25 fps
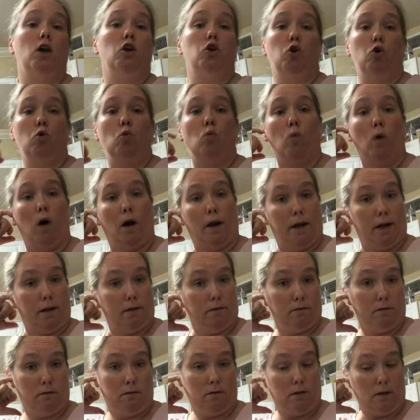you want it.
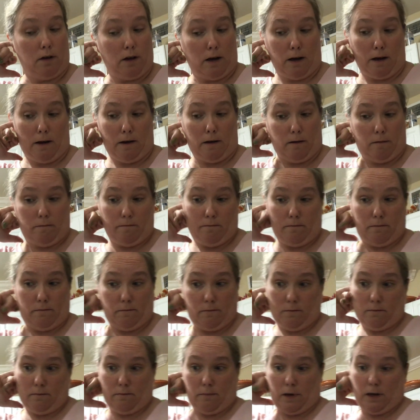
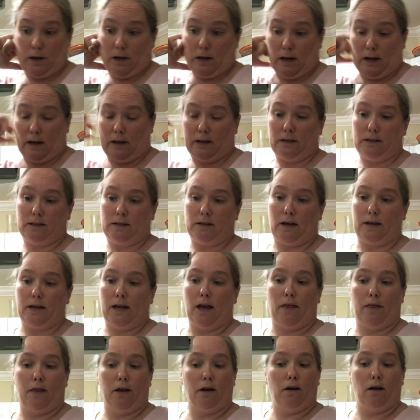Because
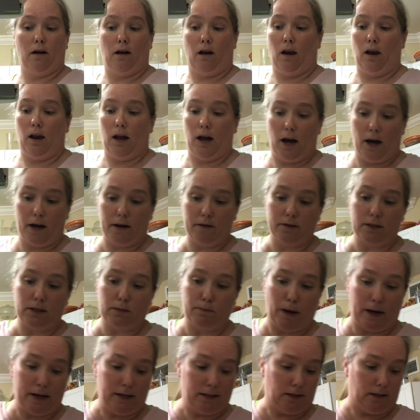again, there are a lot of
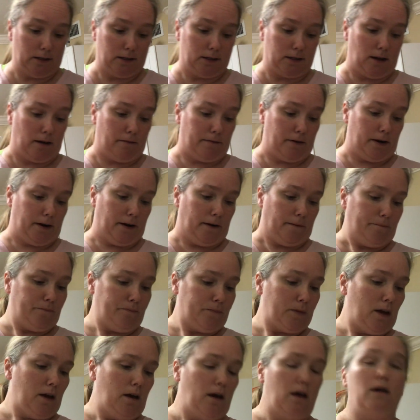spicy stuff in here.
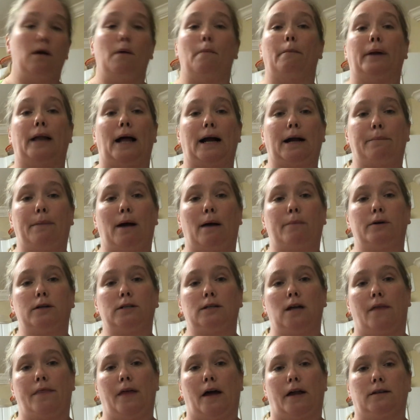Black
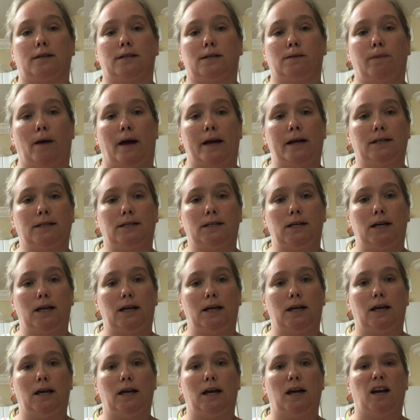pepper's not that
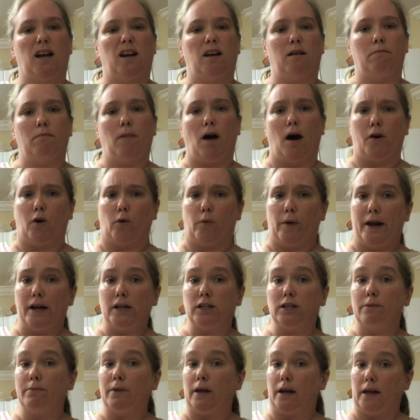spicy in
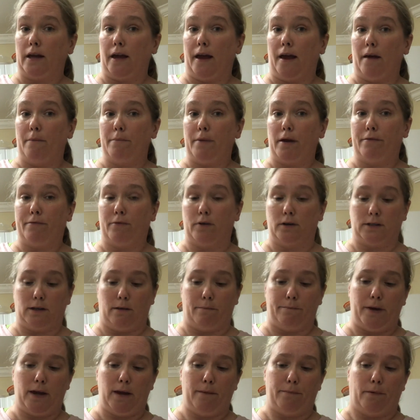moderation, but it can be for
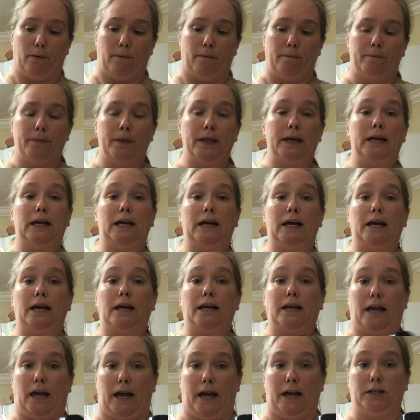some people.
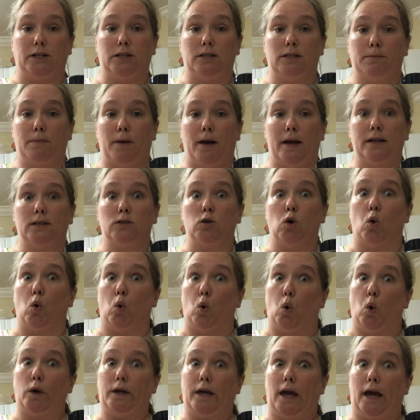Cajun spice?
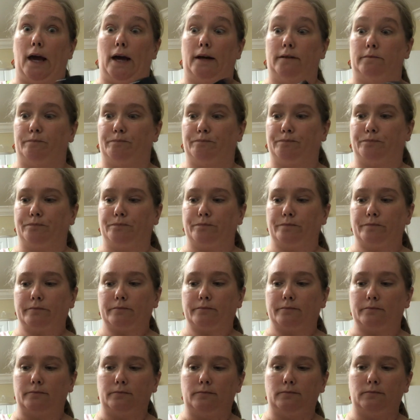Oh yeah.
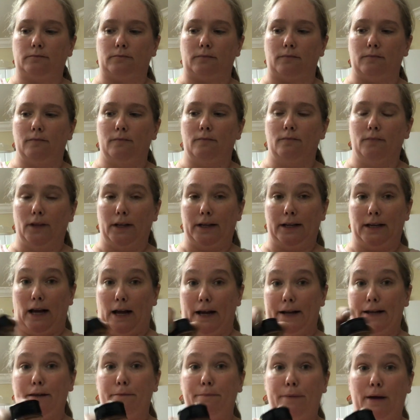
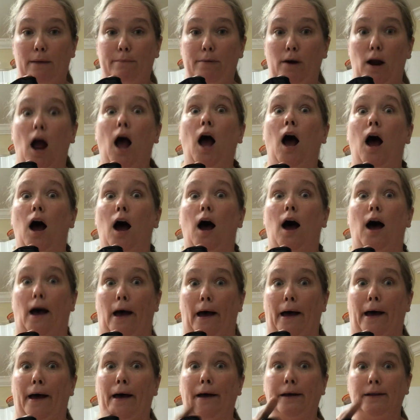Cayenne pepper?
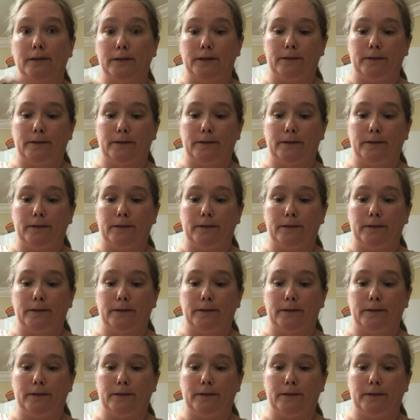Uh-huh.